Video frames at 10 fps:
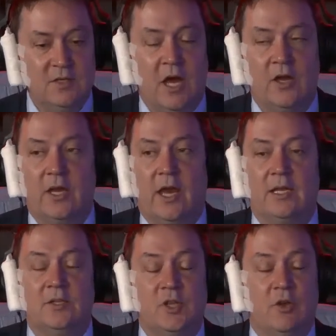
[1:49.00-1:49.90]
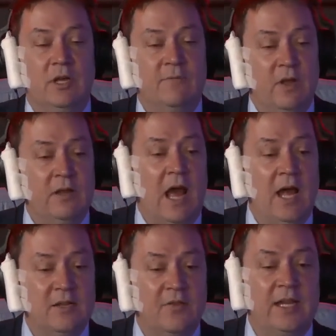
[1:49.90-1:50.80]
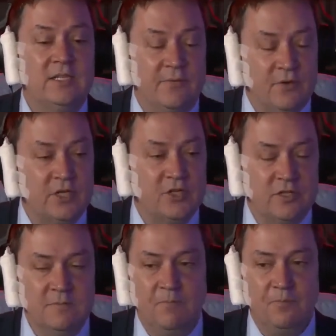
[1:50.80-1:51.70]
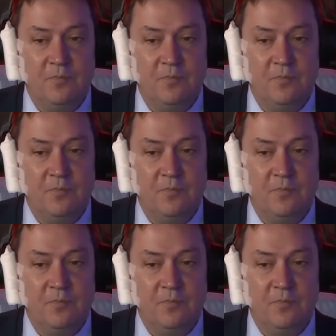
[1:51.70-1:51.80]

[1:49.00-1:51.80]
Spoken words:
Okay. So if under that definition,